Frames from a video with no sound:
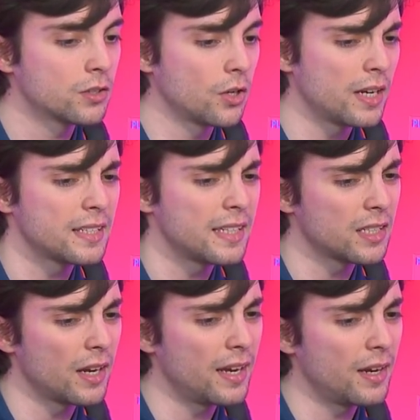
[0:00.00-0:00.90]
So yeah,
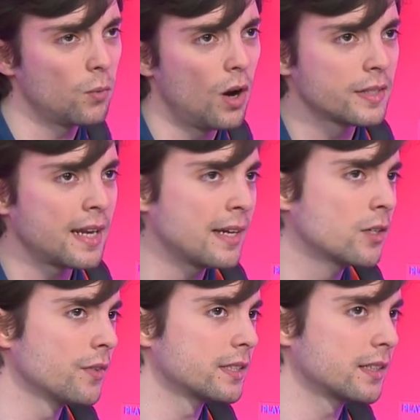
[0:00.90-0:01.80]
our
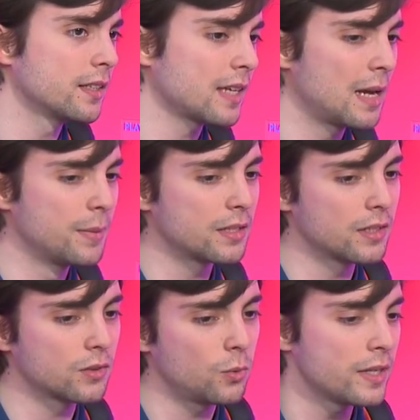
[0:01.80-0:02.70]
take on this game is
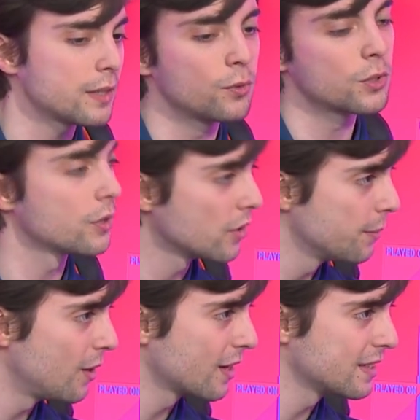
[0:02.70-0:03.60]
quite different to what's
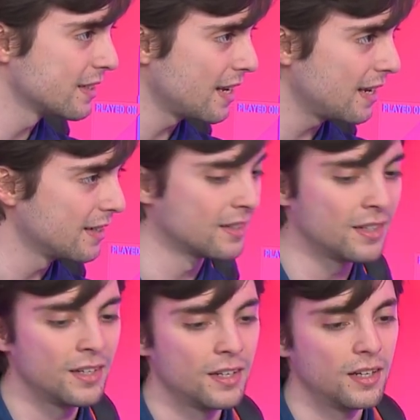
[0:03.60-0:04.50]
on the market today,
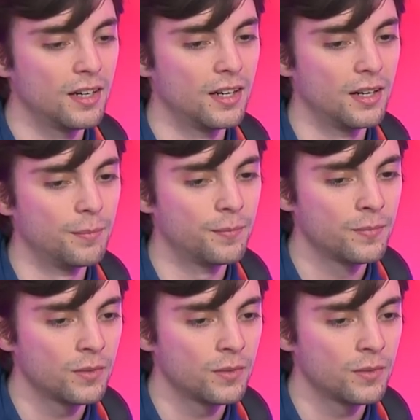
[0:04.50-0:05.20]
and